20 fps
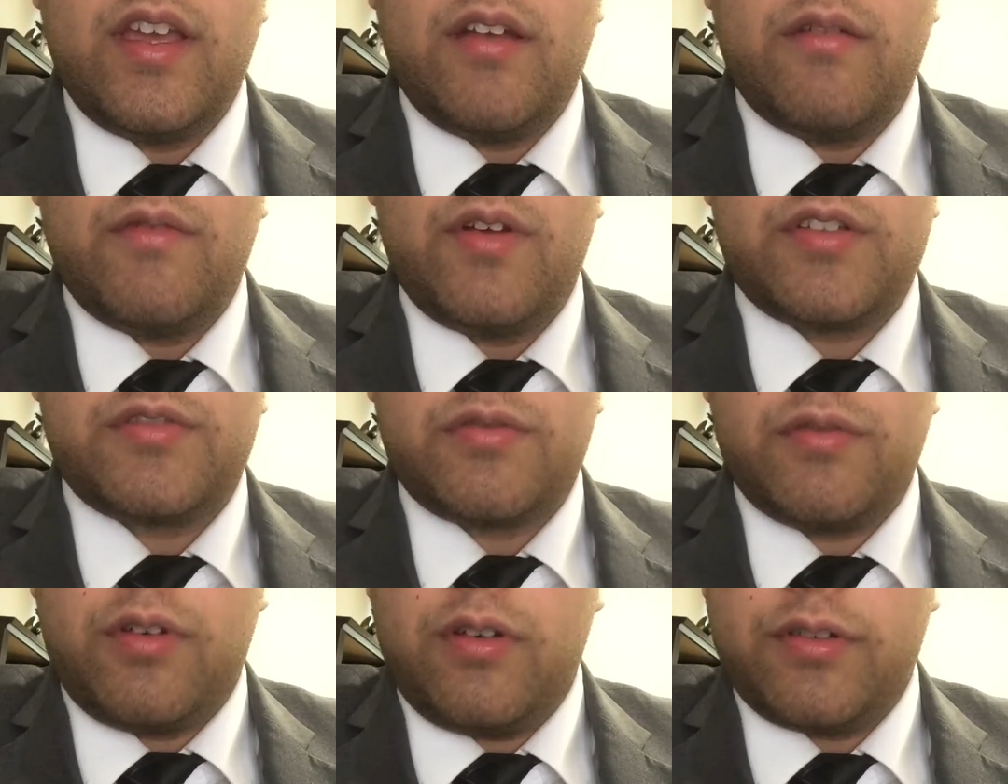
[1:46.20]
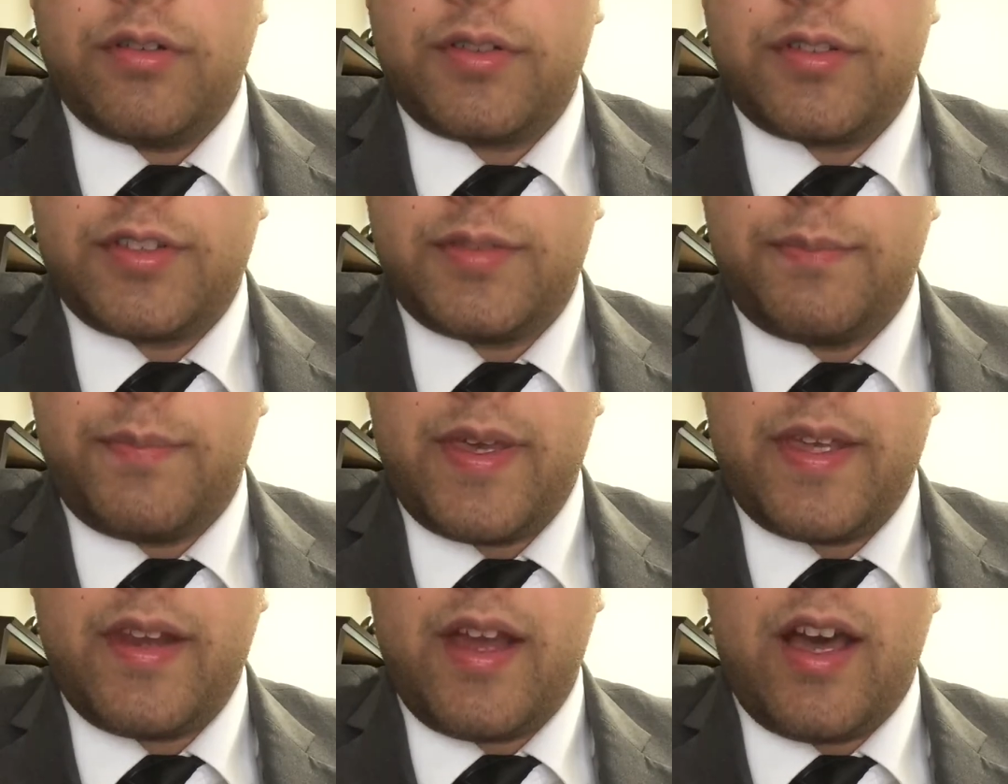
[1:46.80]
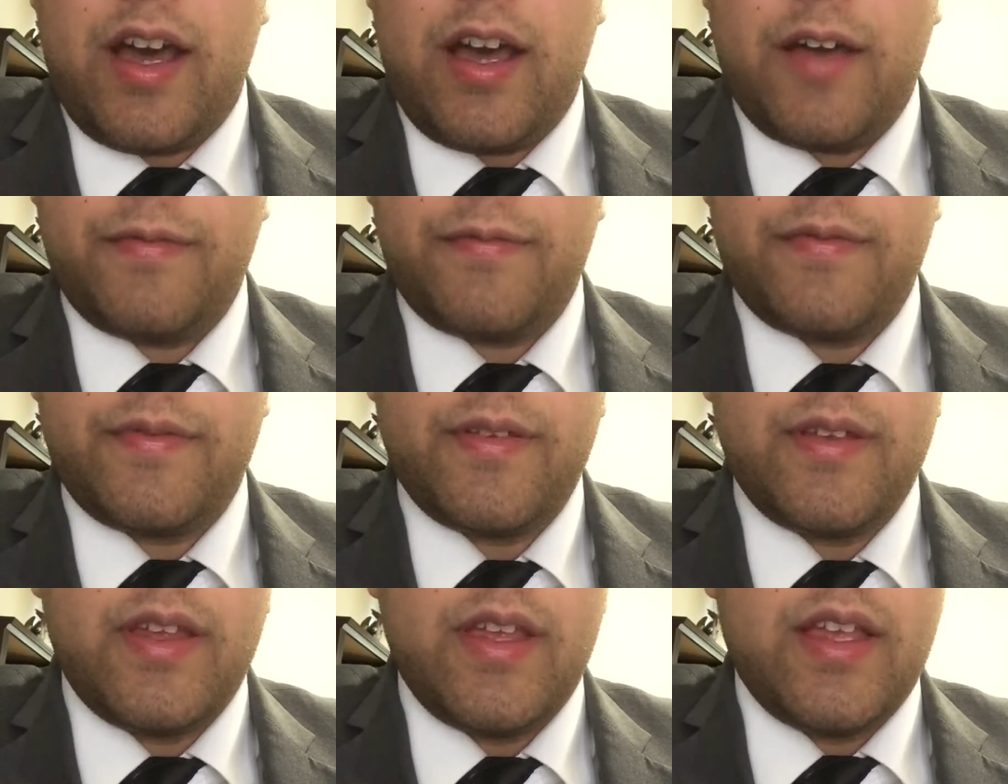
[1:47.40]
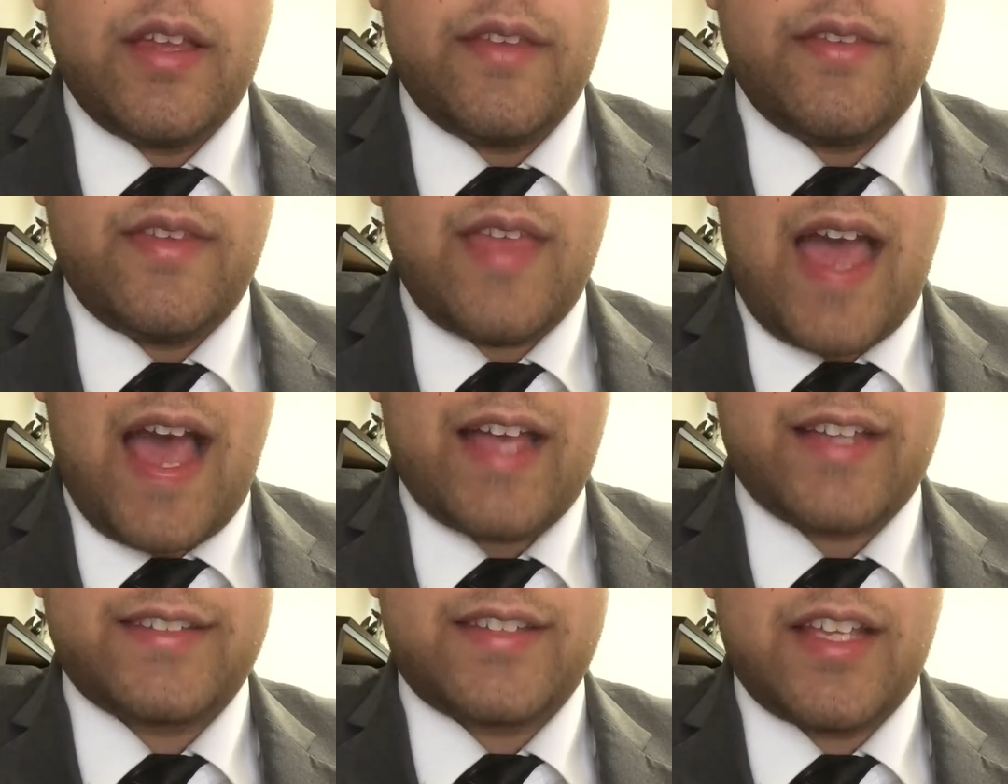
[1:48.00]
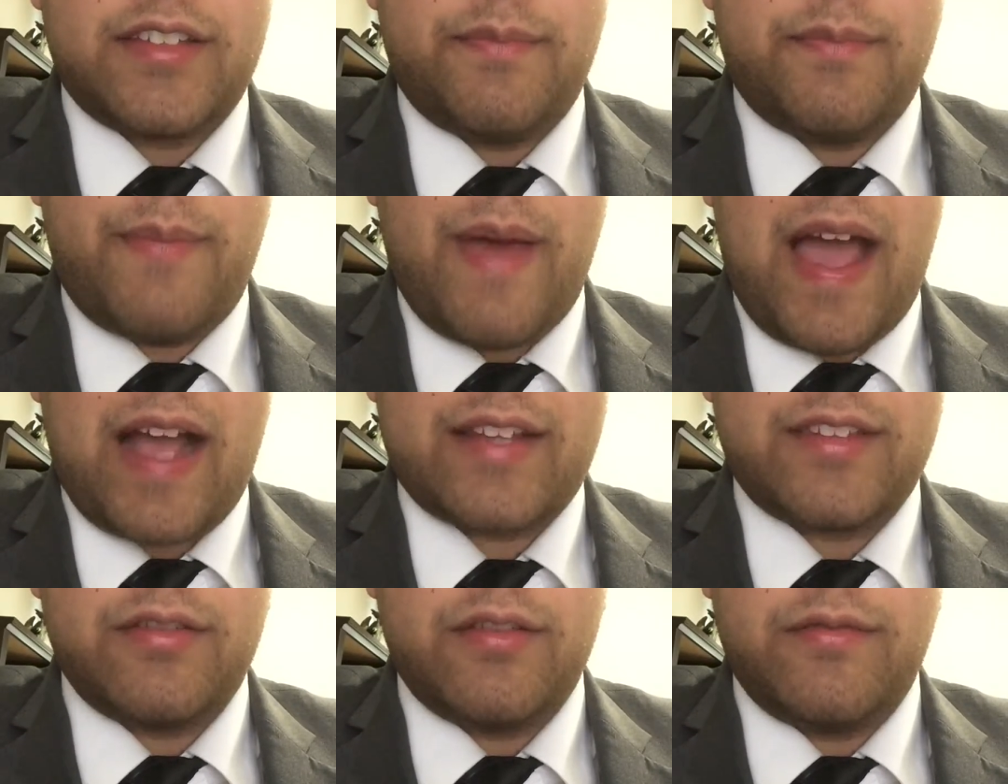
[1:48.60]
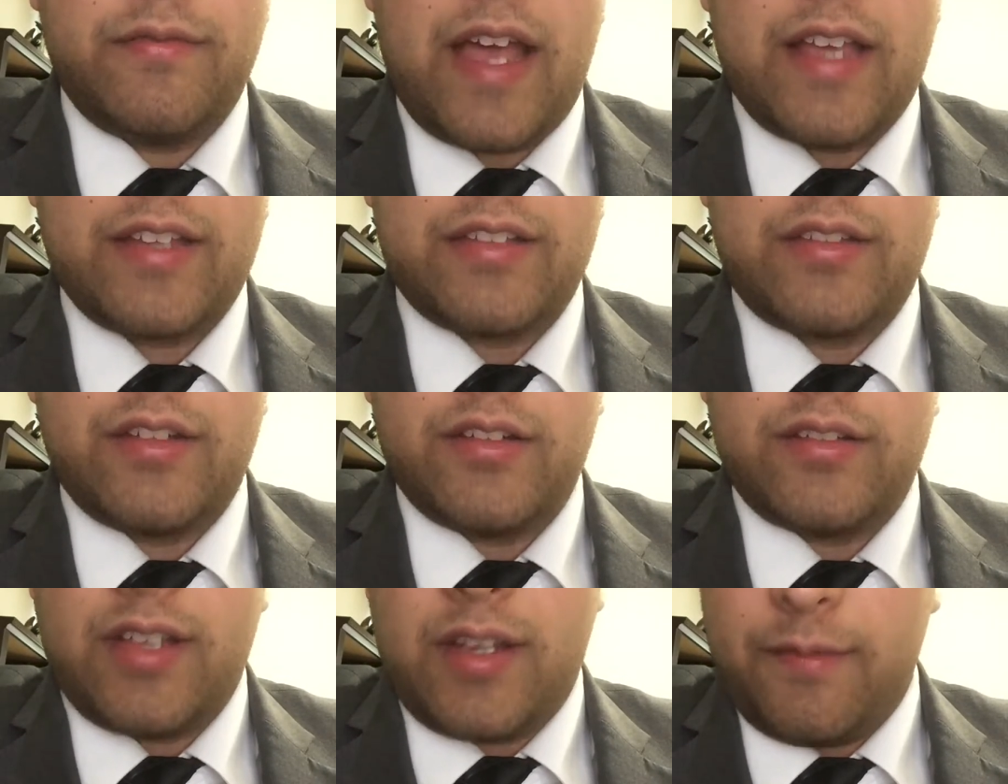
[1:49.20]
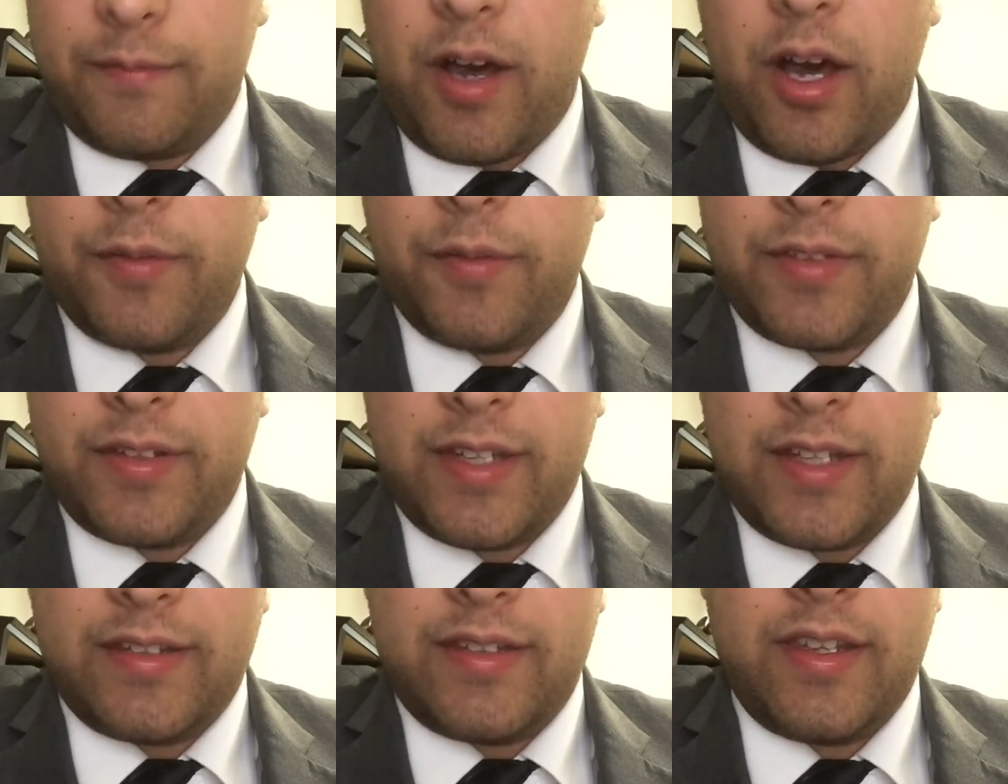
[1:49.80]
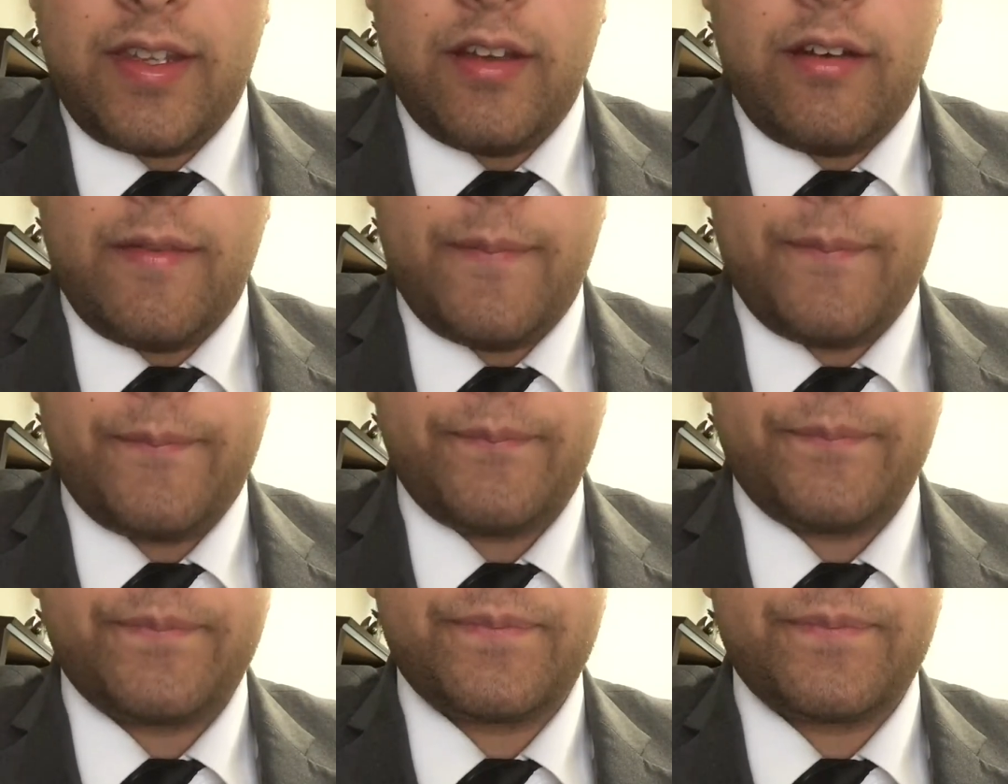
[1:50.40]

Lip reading: which will spin off assets back to investors involved in the deal.